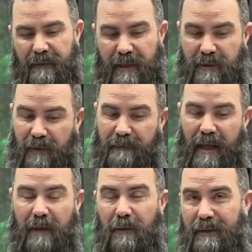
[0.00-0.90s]
These are
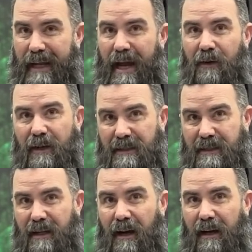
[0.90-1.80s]
available now in
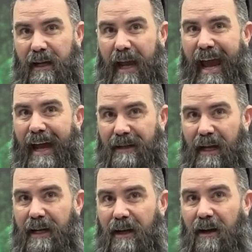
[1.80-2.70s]
stock at
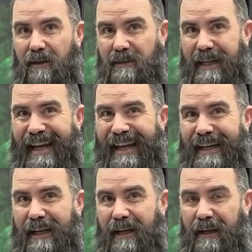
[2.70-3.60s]
Night Goggles Inc.